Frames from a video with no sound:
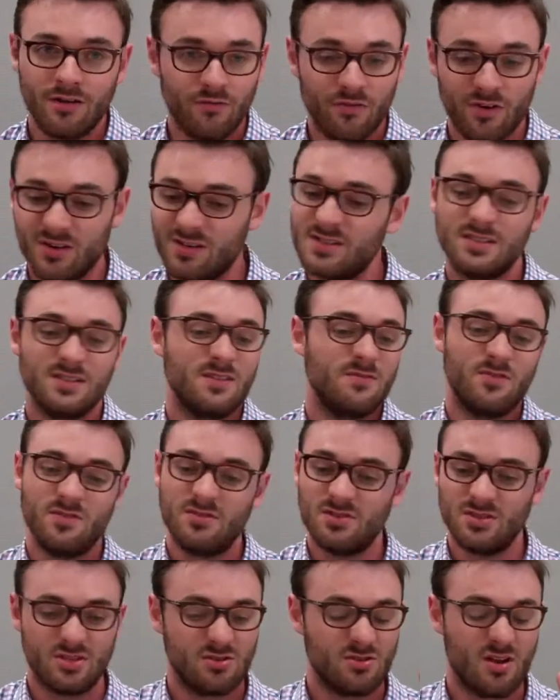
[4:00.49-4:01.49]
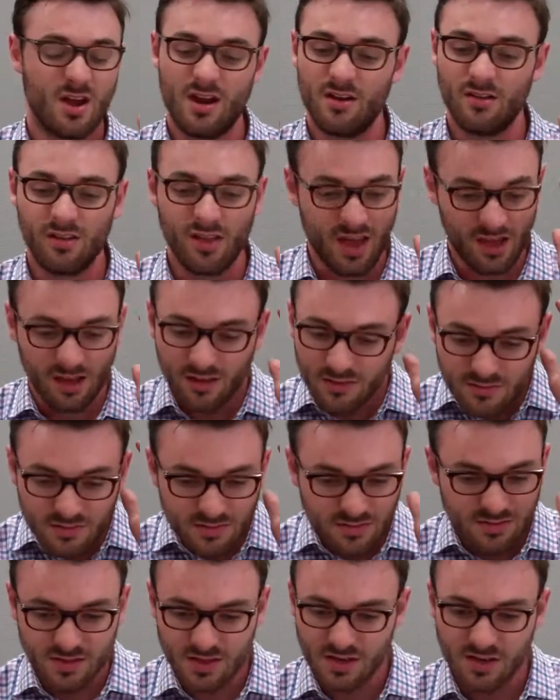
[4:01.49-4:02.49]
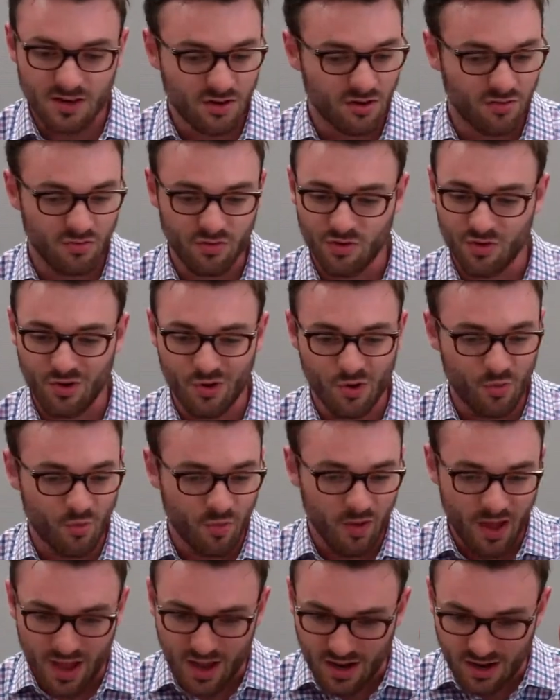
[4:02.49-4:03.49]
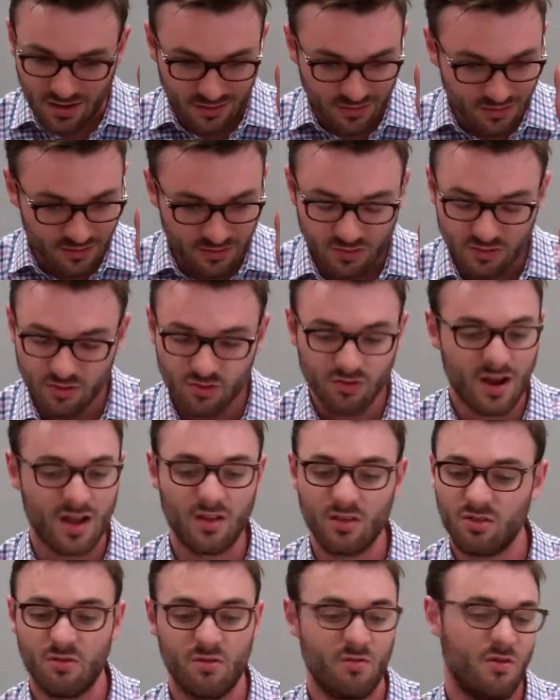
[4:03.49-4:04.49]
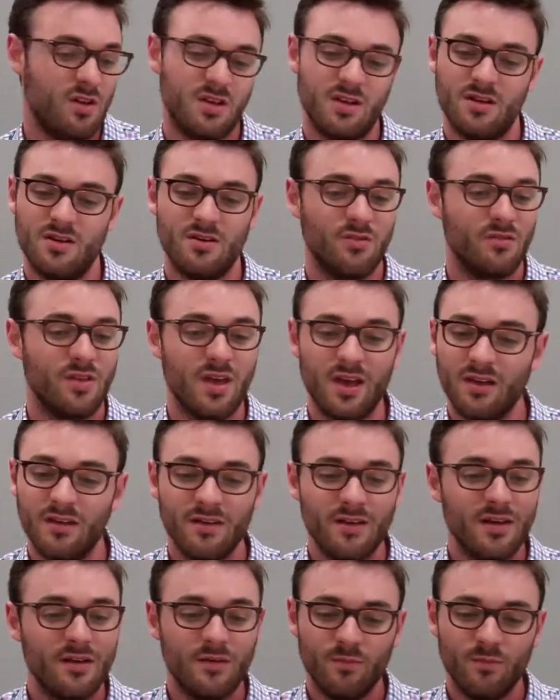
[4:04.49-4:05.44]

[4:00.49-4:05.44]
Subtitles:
versus if you just try to, like, sit in your room and crank through it, like,